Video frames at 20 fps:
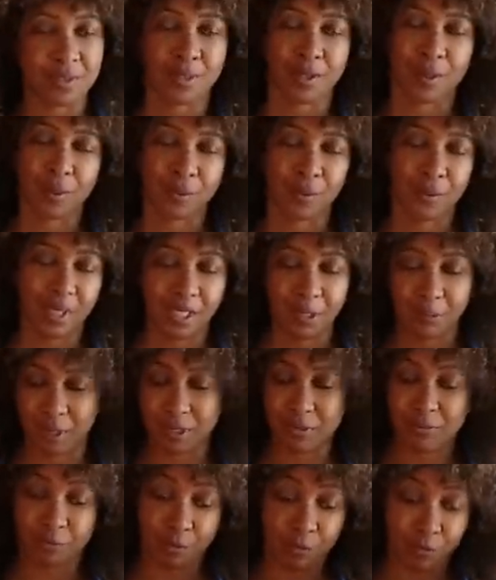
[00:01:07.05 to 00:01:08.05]
So,
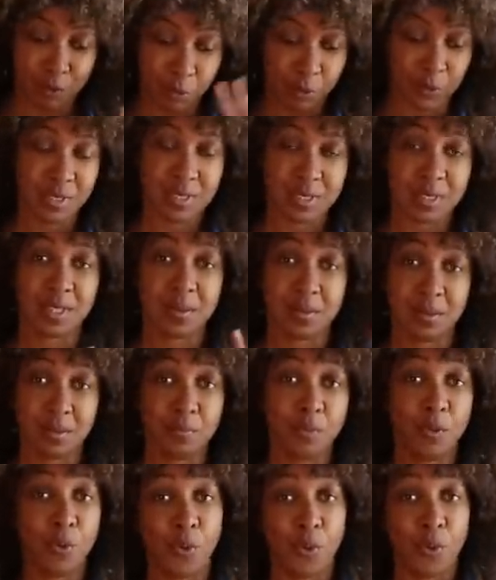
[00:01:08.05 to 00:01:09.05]
anyways, but if you want to see
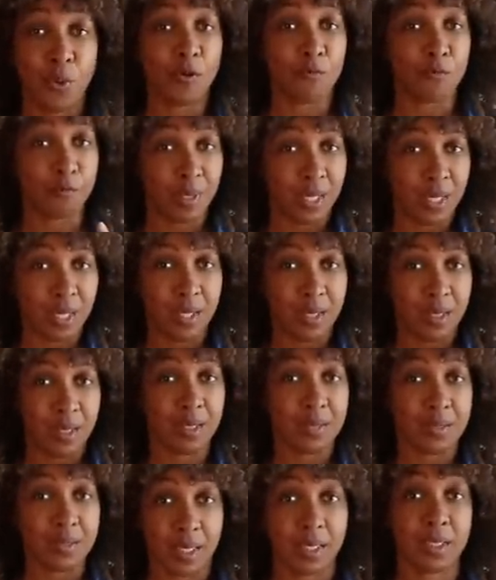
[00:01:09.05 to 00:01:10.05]
more of me,
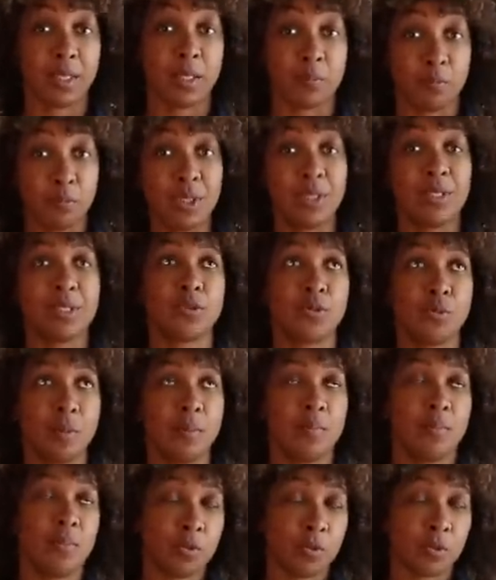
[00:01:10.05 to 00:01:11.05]
and, and I really do
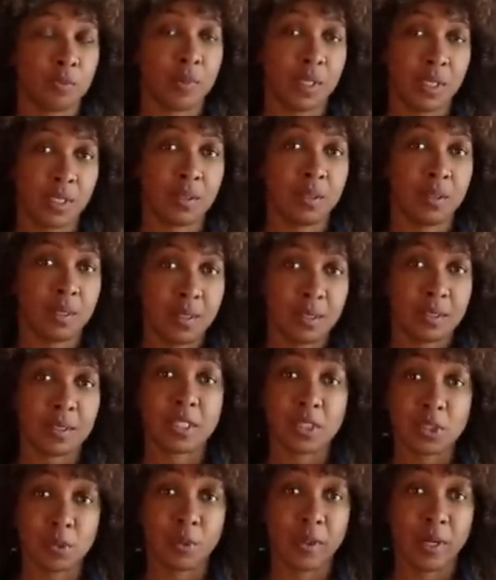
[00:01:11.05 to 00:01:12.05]
need more of me,
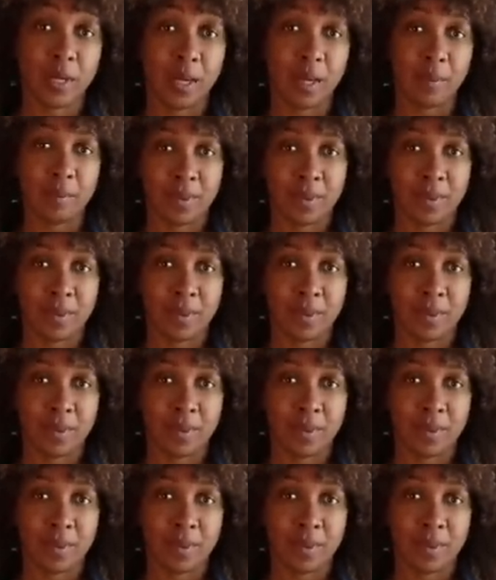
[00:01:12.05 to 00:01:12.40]
that's where I am.